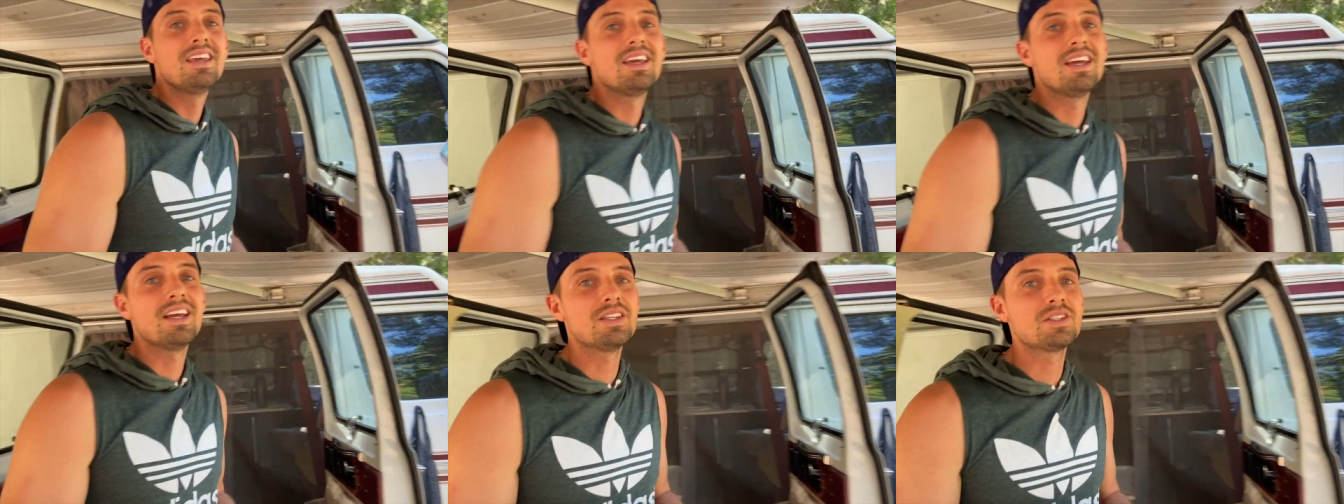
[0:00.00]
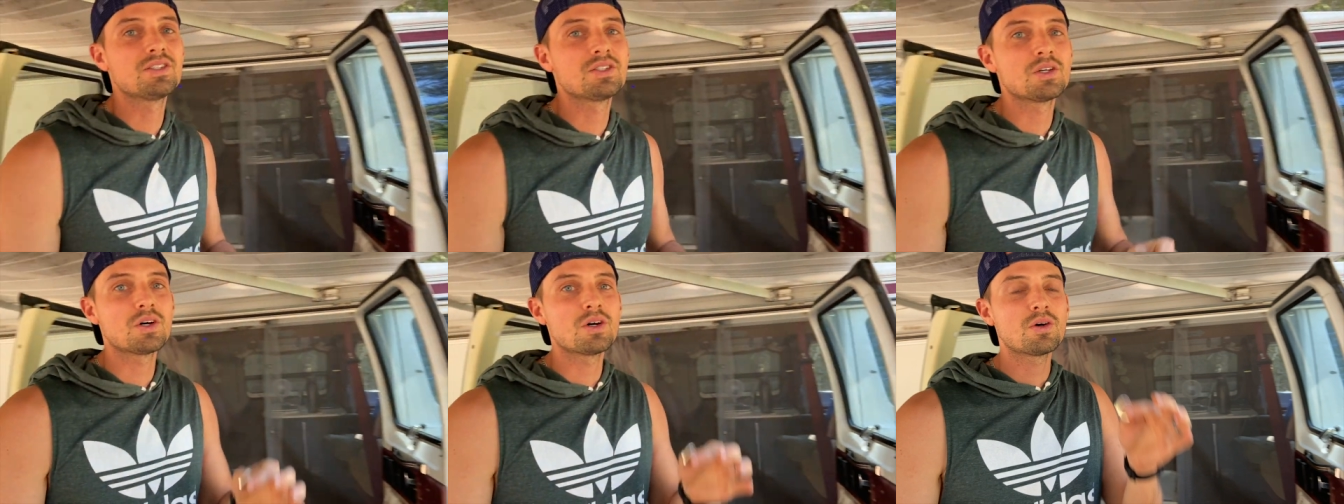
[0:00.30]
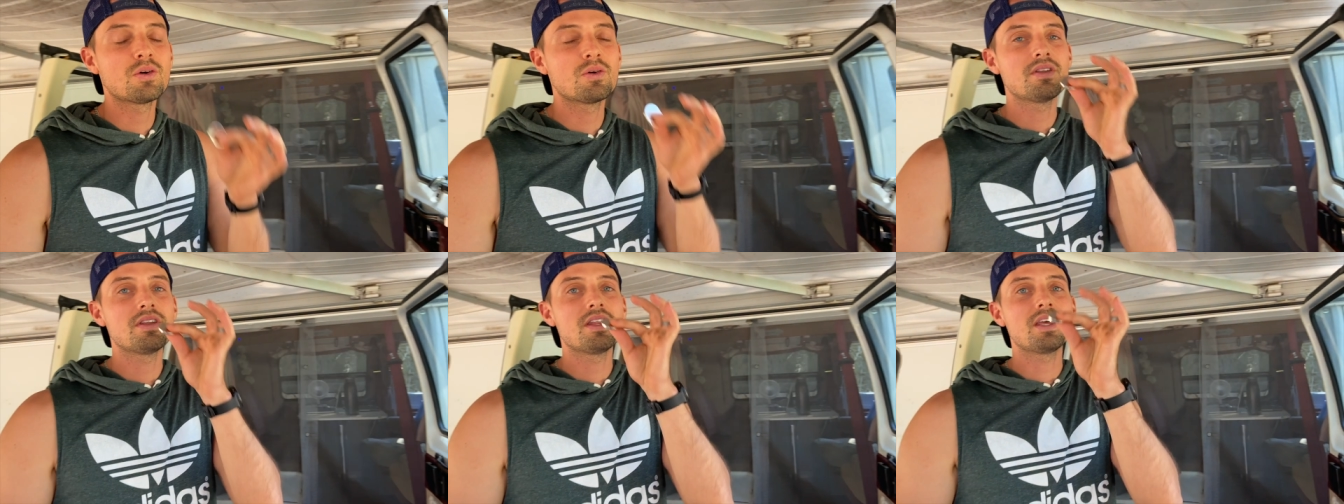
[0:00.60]
And
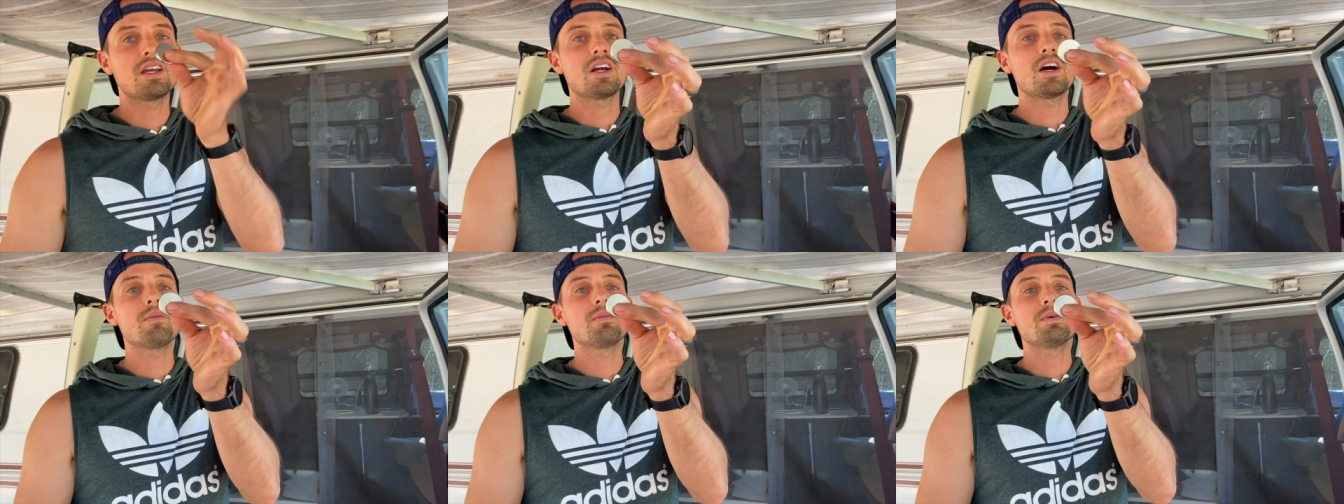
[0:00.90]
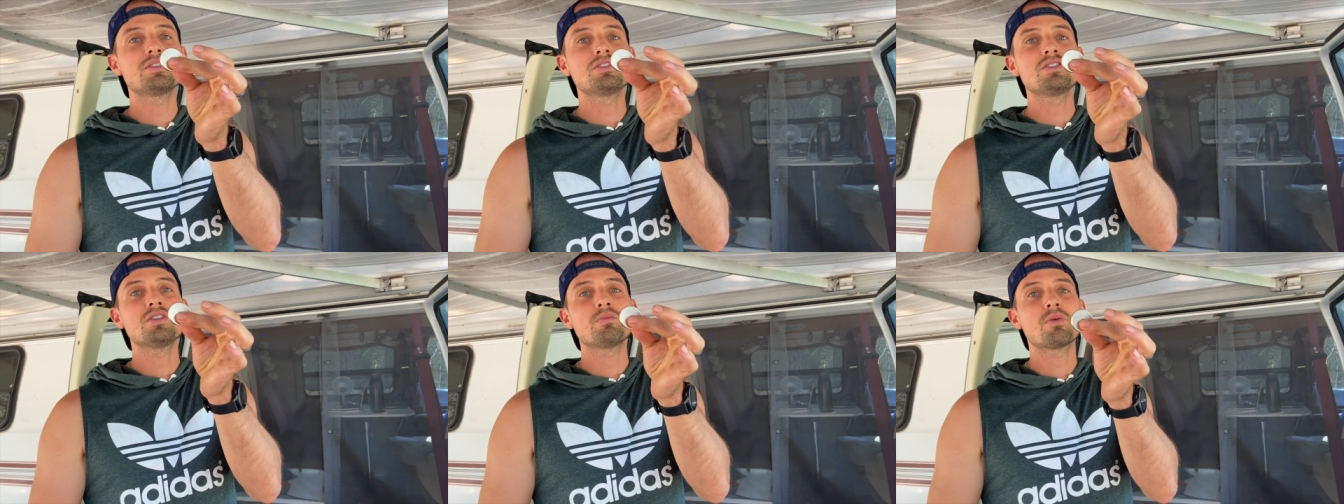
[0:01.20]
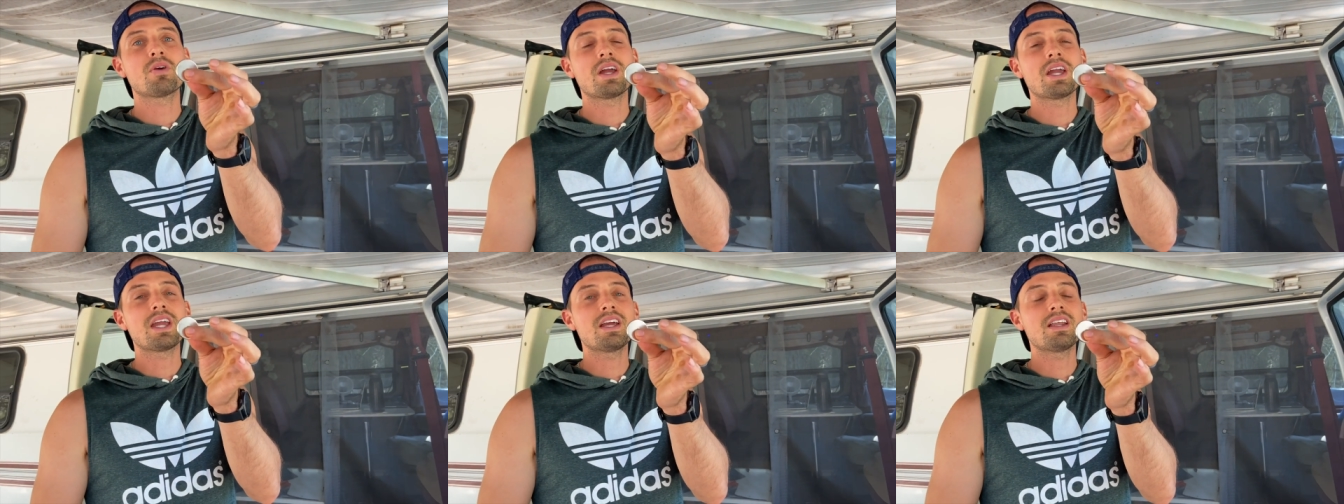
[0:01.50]
so they come in
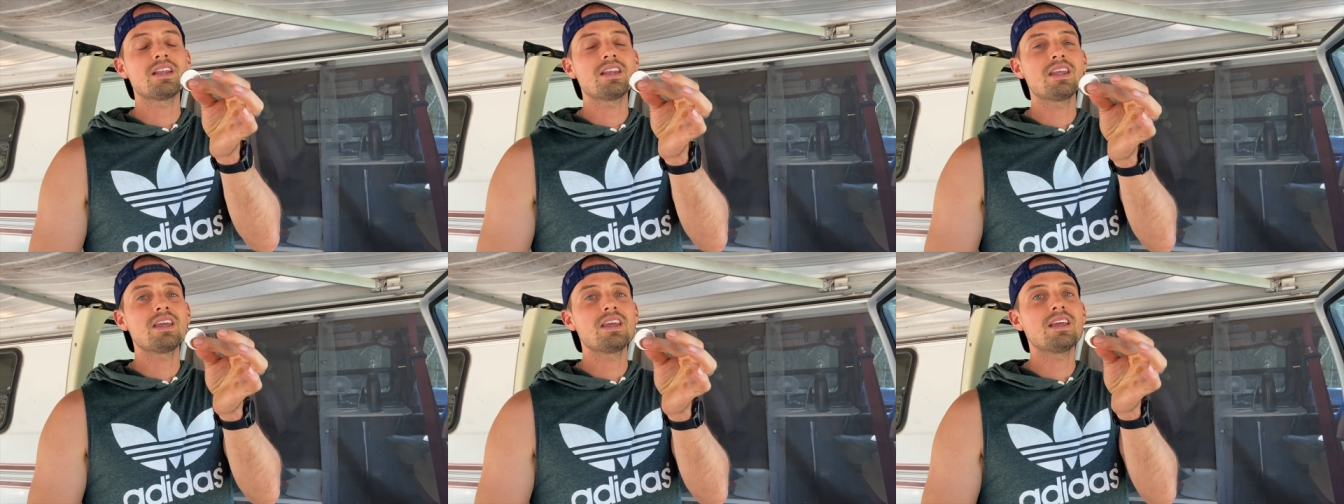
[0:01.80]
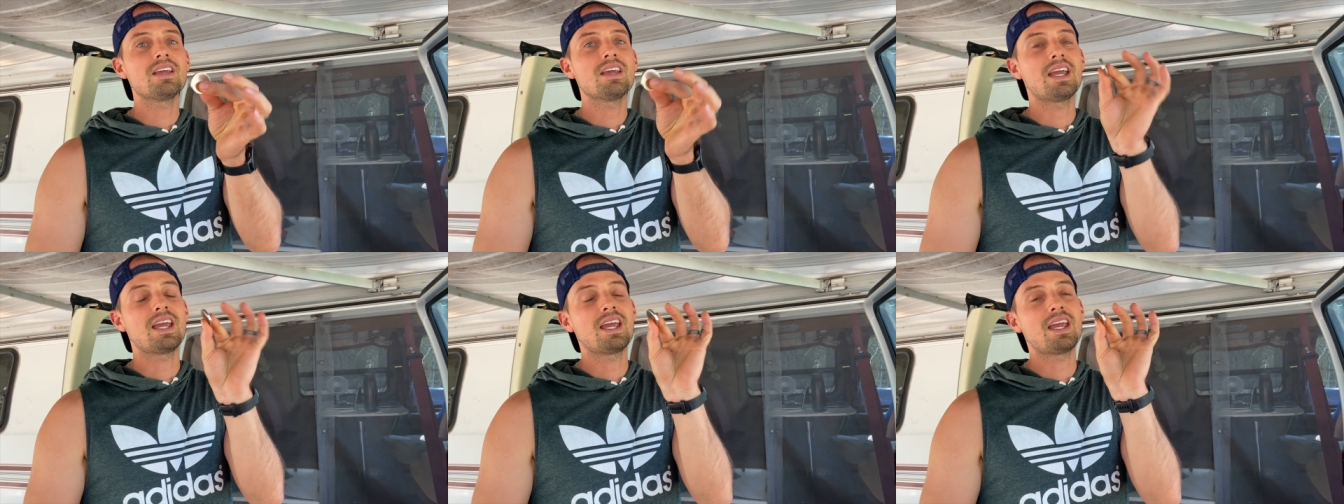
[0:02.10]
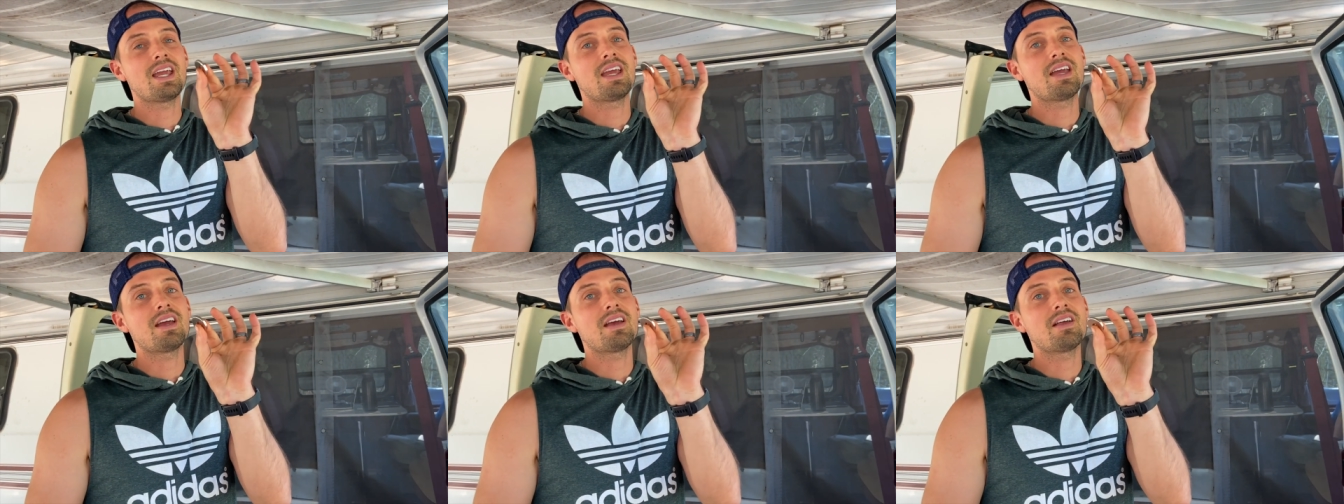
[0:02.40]
super handy
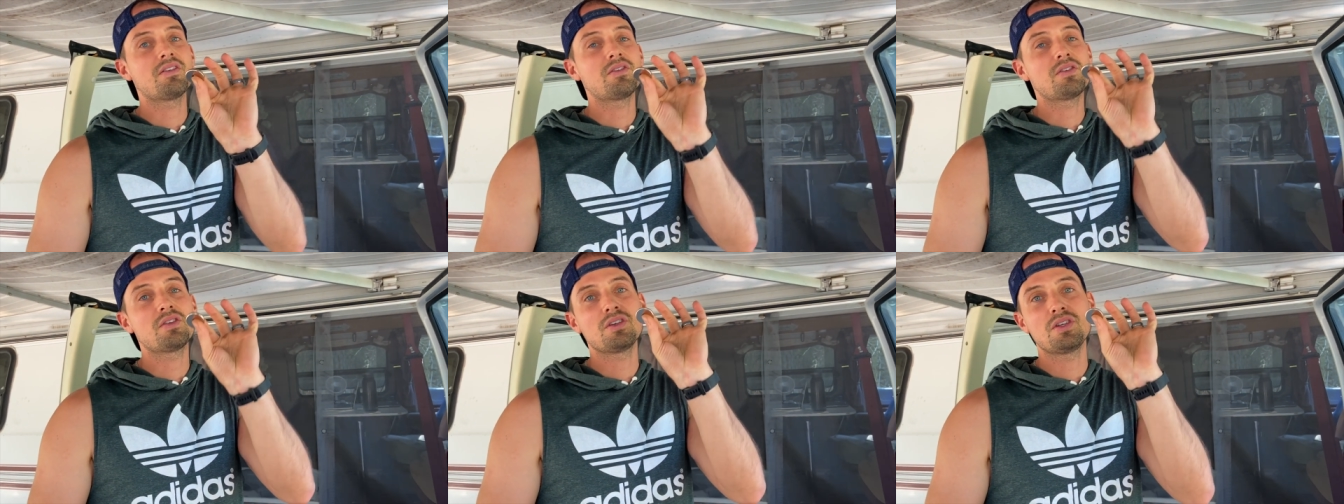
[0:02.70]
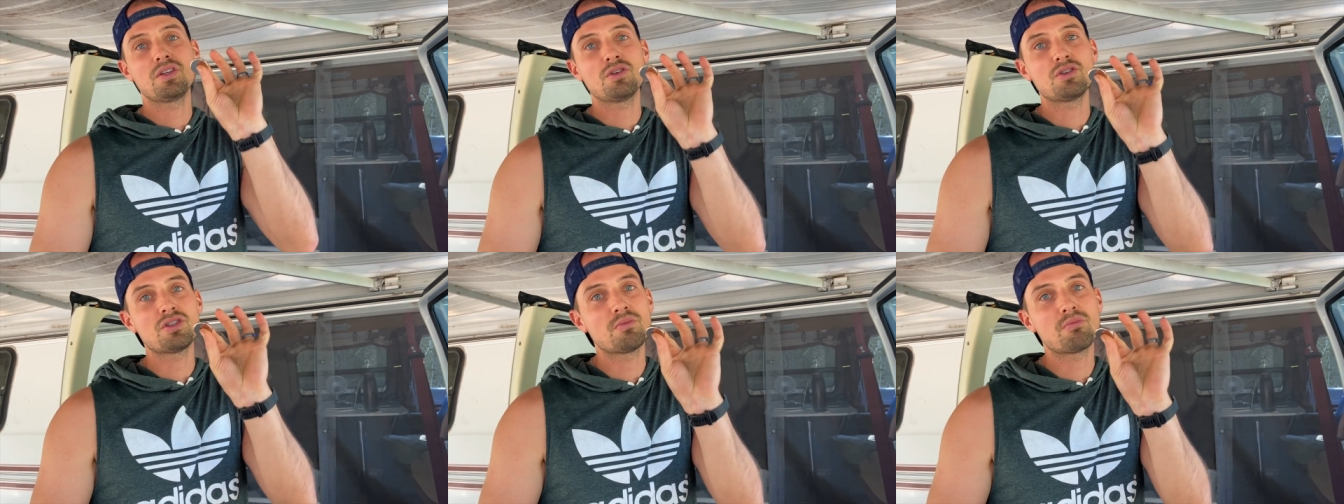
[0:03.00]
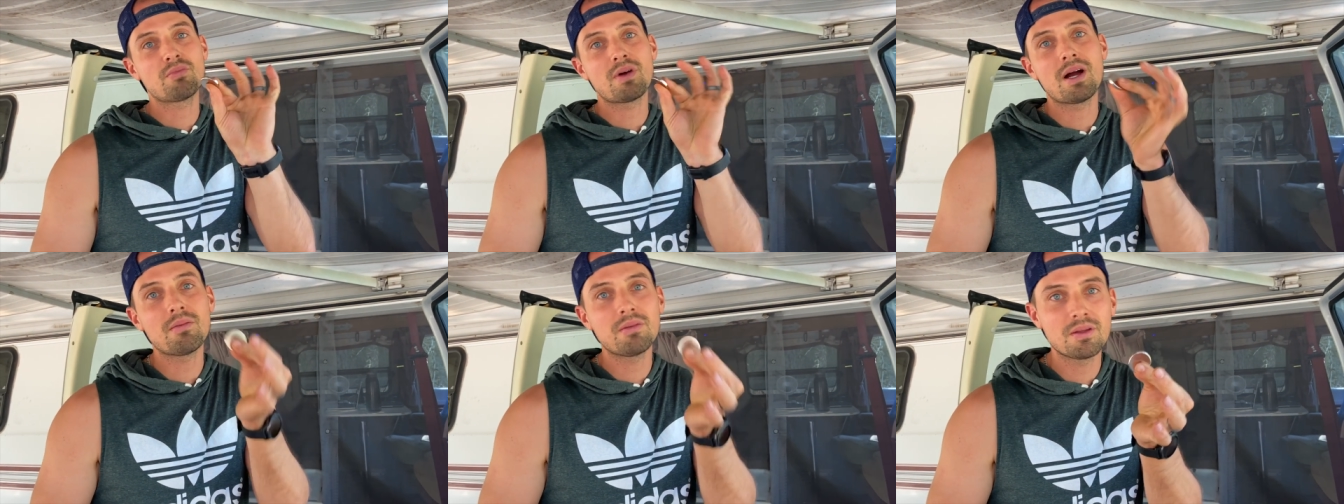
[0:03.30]
and you should
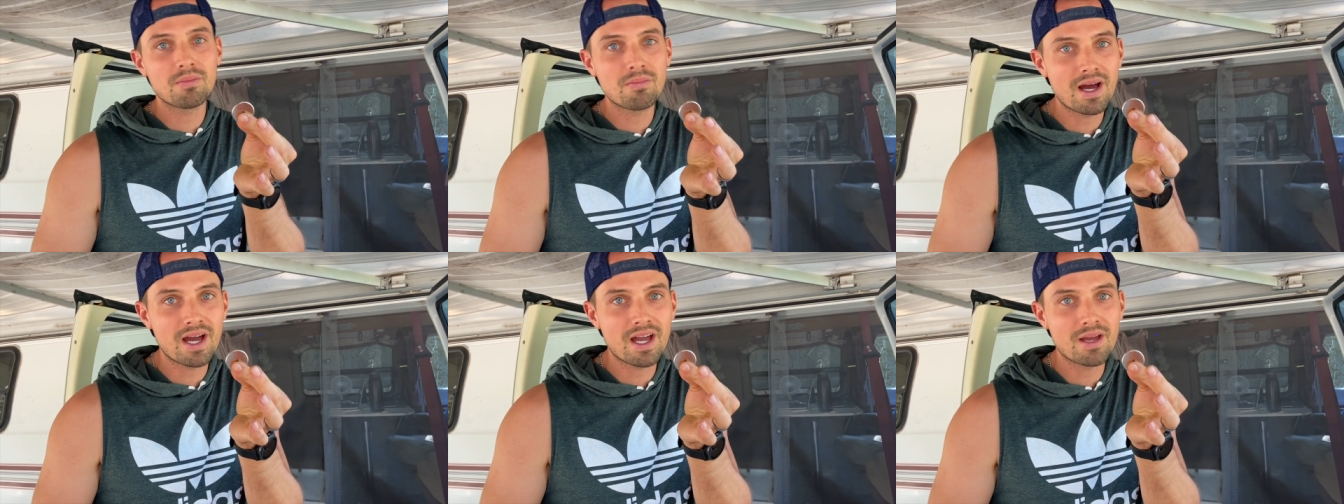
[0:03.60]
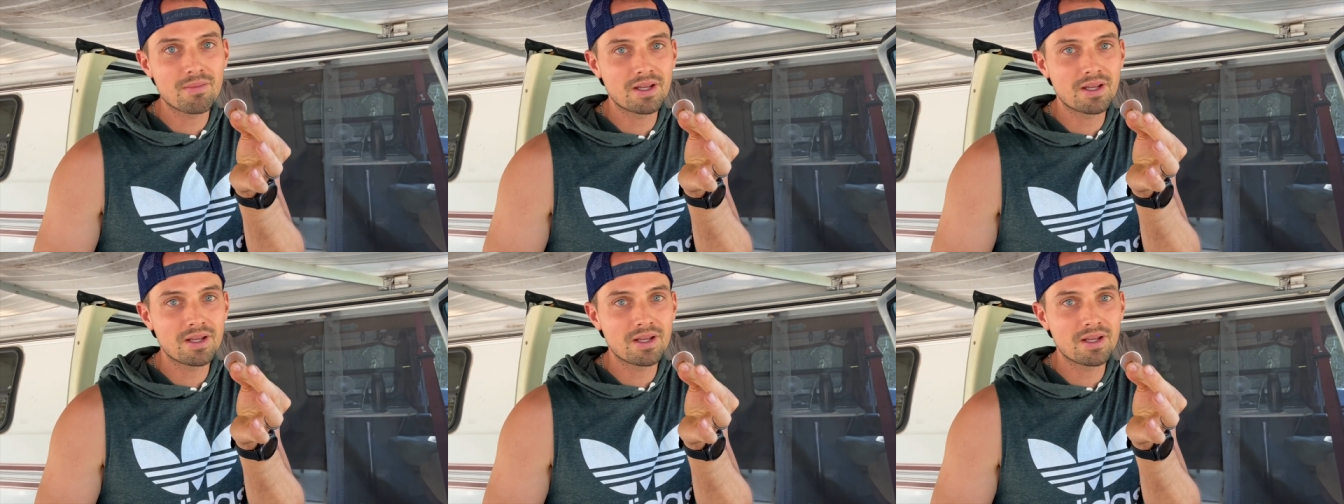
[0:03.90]
probably buy them